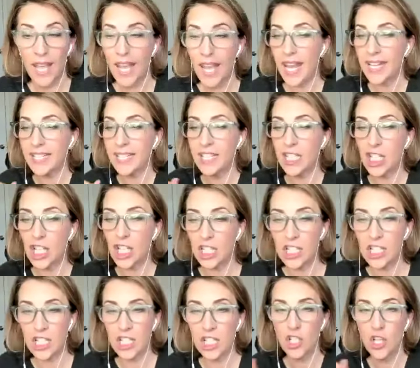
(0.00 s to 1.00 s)
It
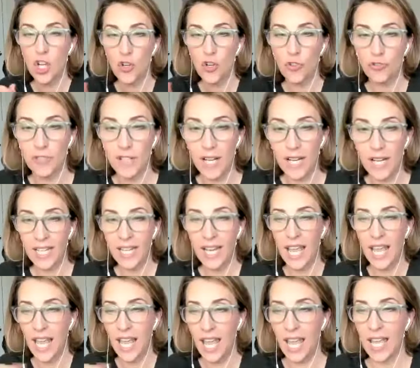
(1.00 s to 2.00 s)
doesn't rent
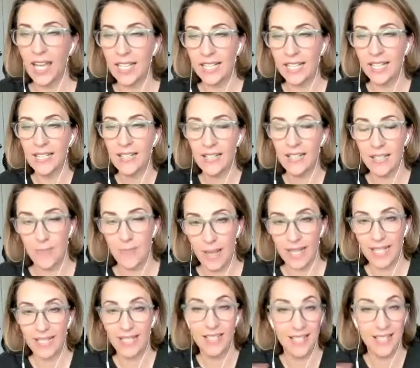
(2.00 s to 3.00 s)
any
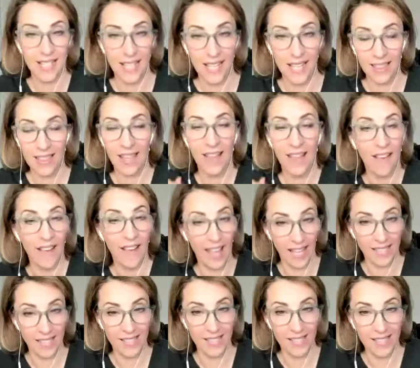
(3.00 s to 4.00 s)
space in their
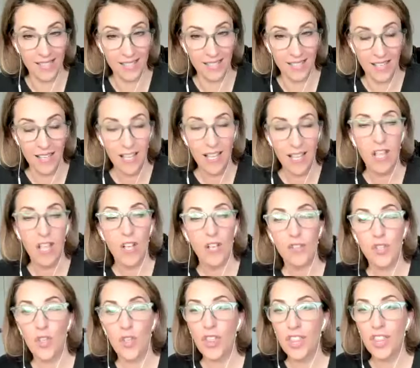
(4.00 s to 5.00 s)
heads.
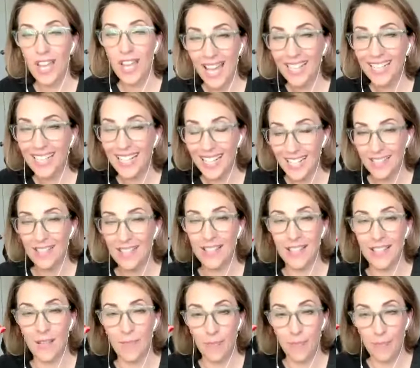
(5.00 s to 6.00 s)
So that is
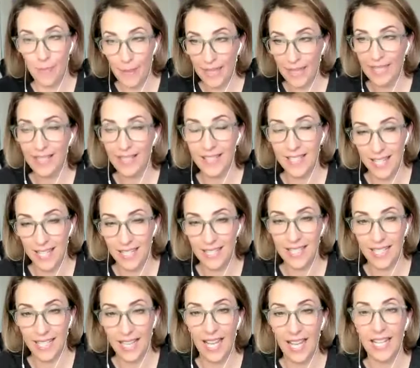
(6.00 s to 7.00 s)
the biggest
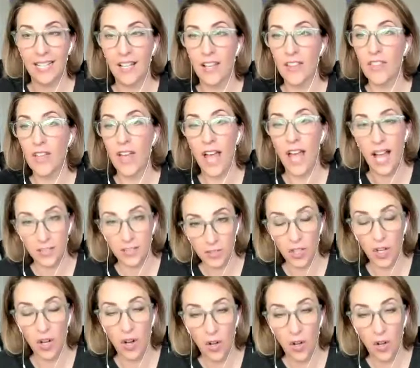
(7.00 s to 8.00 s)
indicator that
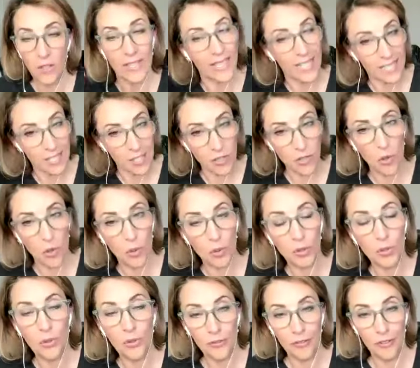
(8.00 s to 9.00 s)
alcohol is not
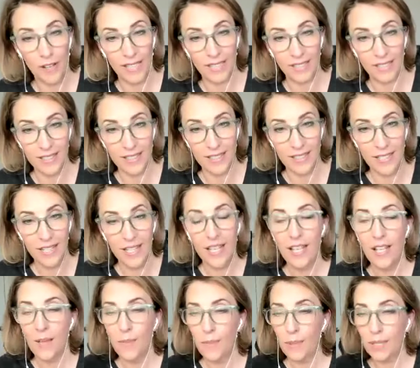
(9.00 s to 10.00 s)
your friend,
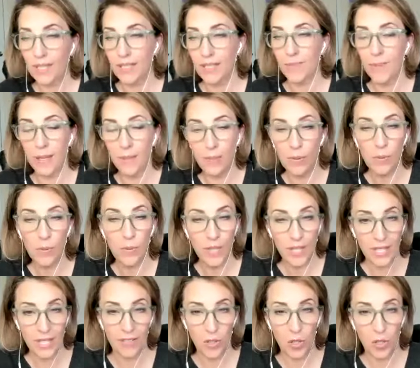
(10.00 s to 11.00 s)
because people with an
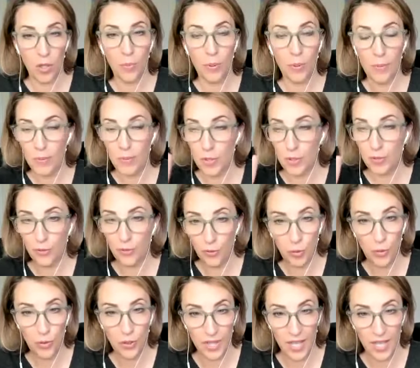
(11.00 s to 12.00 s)
alcohol problem do
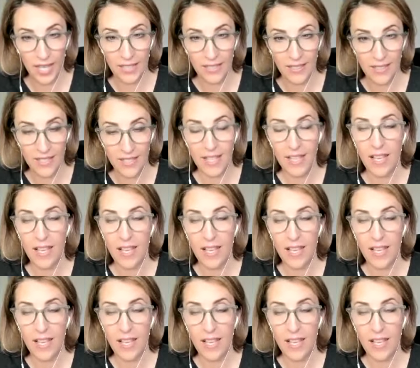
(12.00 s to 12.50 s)
4 things.